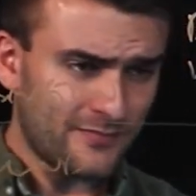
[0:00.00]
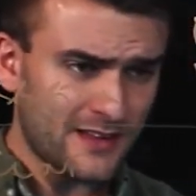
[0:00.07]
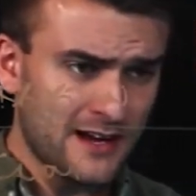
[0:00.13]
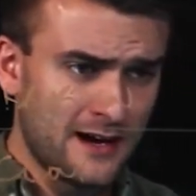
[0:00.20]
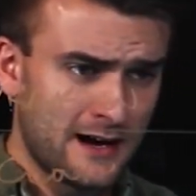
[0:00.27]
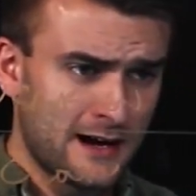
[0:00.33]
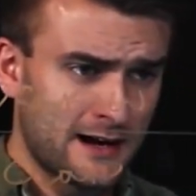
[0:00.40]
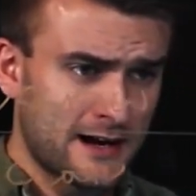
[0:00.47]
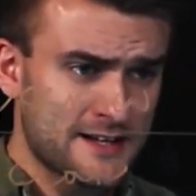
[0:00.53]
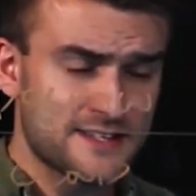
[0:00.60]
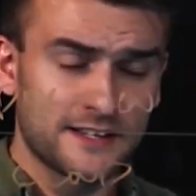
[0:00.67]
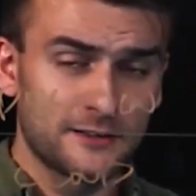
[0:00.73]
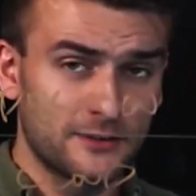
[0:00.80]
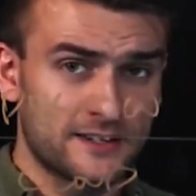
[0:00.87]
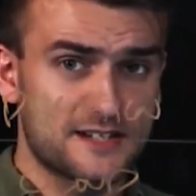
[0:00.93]
a
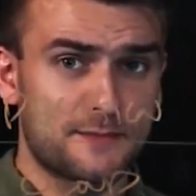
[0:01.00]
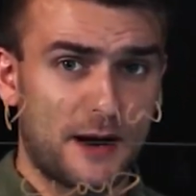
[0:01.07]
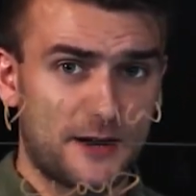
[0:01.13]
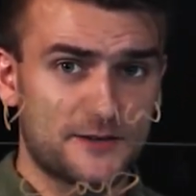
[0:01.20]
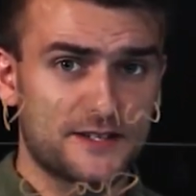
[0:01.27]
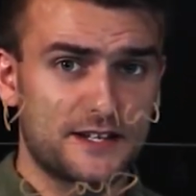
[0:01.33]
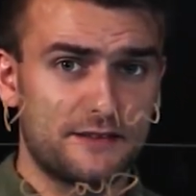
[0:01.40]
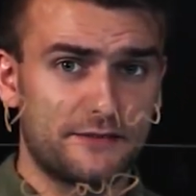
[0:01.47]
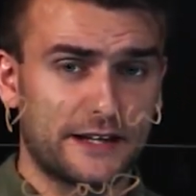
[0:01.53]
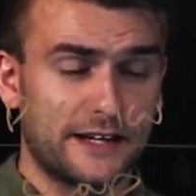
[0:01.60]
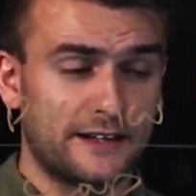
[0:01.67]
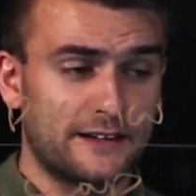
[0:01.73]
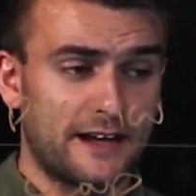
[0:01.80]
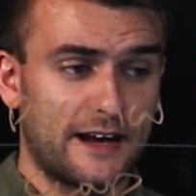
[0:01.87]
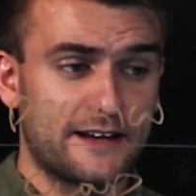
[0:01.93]
single expired
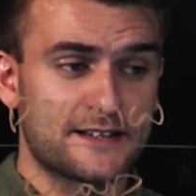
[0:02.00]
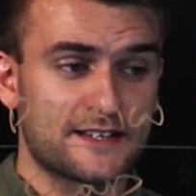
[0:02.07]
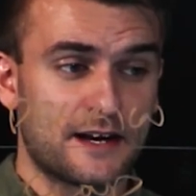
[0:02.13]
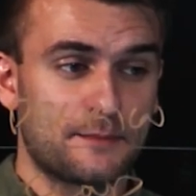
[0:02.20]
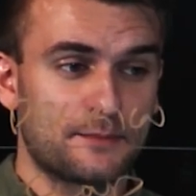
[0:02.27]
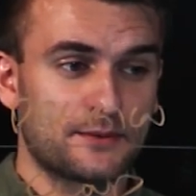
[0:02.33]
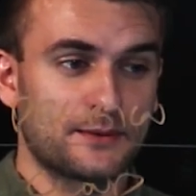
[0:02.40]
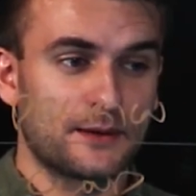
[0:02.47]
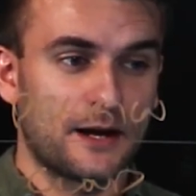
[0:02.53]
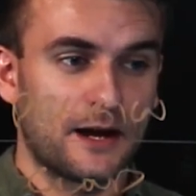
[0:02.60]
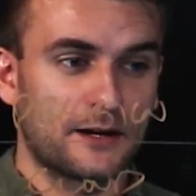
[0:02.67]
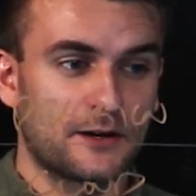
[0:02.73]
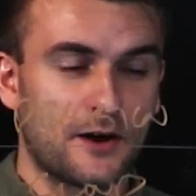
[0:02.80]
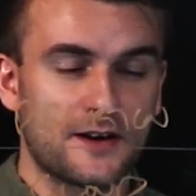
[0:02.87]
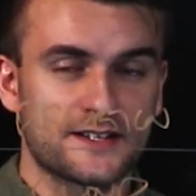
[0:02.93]
certificate ends up
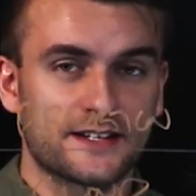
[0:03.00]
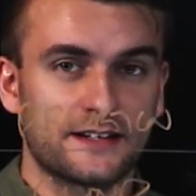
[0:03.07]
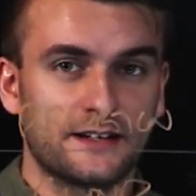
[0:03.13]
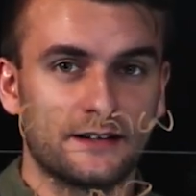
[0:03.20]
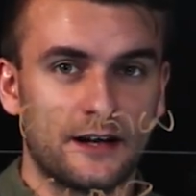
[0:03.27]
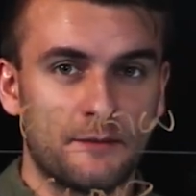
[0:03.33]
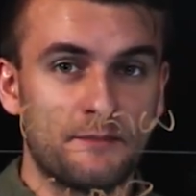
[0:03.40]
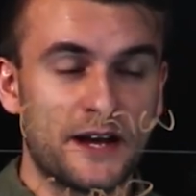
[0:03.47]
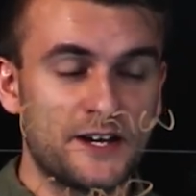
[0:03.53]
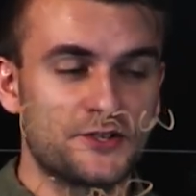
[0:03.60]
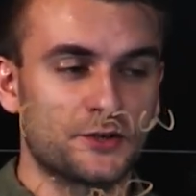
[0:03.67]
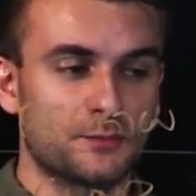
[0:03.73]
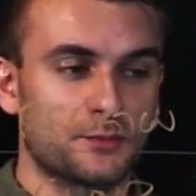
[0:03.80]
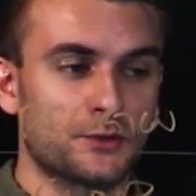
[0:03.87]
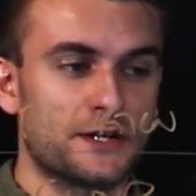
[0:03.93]
causing a
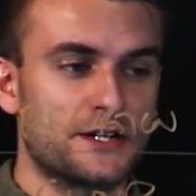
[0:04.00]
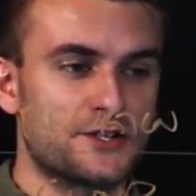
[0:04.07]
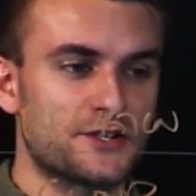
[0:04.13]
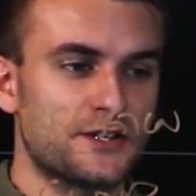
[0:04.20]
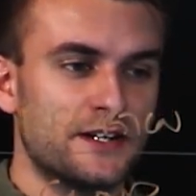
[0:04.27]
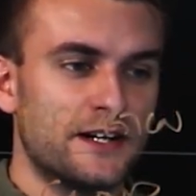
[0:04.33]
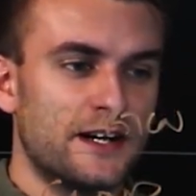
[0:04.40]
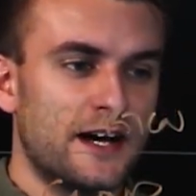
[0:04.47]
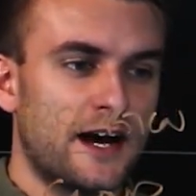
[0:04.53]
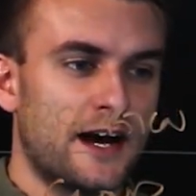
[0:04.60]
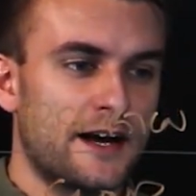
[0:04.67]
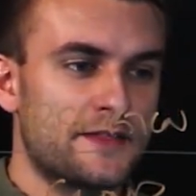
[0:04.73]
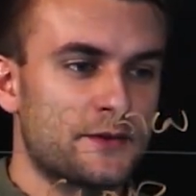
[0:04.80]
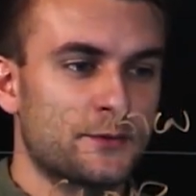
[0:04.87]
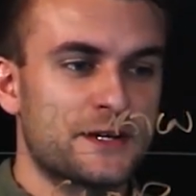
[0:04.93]
major breach.
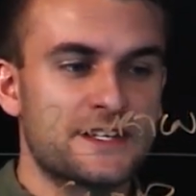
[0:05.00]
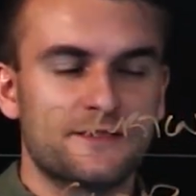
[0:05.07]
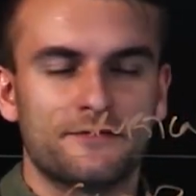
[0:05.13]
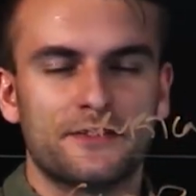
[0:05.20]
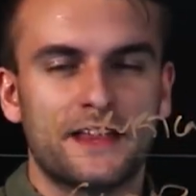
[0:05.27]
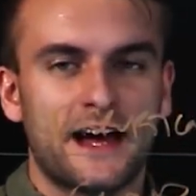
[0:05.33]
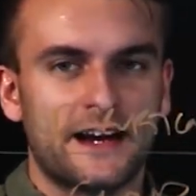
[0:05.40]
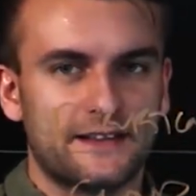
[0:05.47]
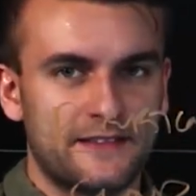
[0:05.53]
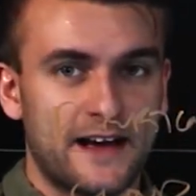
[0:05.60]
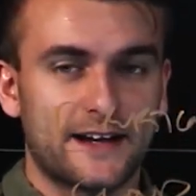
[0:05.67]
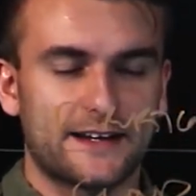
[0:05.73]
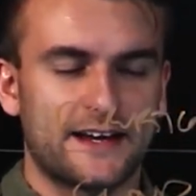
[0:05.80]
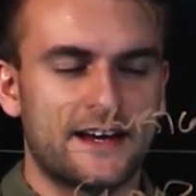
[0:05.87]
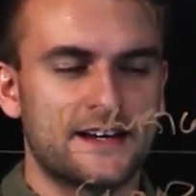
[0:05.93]
And the reason for that in
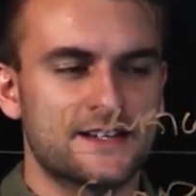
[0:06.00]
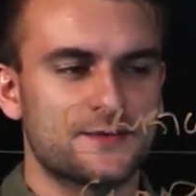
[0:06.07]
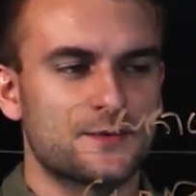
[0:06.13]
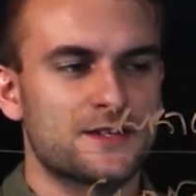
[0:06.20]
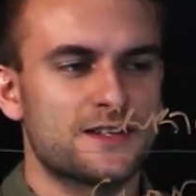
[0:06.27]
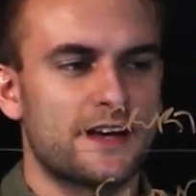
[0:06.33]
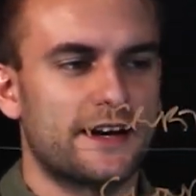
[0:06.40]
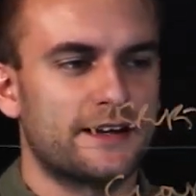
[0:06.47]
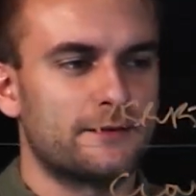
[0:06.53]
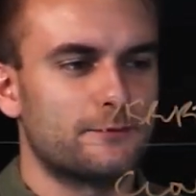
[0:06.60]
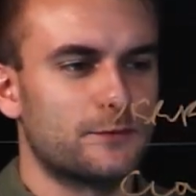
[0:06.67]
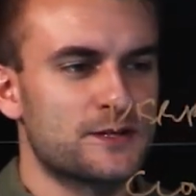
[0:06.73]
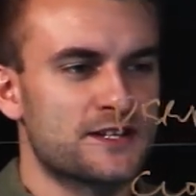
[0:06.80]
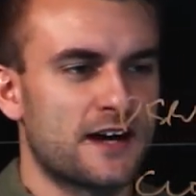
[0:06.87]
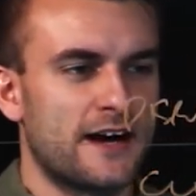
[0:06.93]
that case was that it
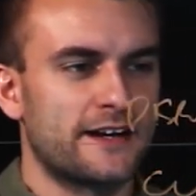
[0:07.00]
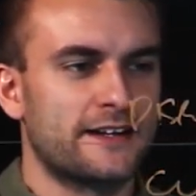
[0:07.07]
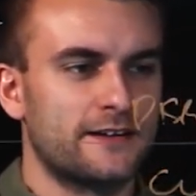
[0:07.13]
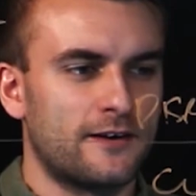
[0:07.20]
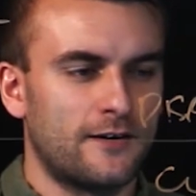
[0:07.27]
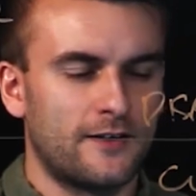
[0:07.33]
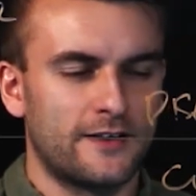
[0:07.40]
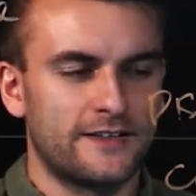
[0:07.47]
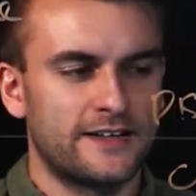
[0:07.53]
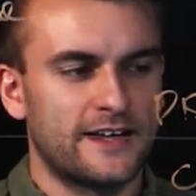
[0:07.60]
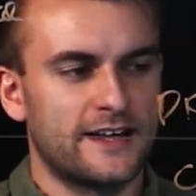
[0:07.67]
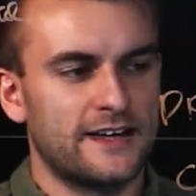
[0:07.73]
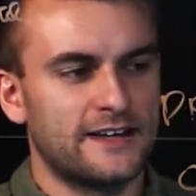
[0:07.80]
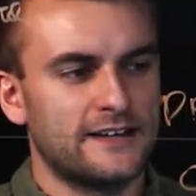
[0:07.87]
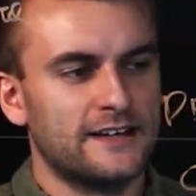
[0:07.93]
resided on
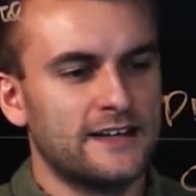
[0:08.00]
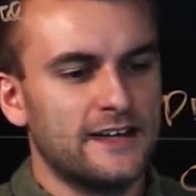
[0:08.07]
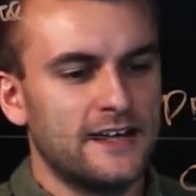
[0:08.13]
a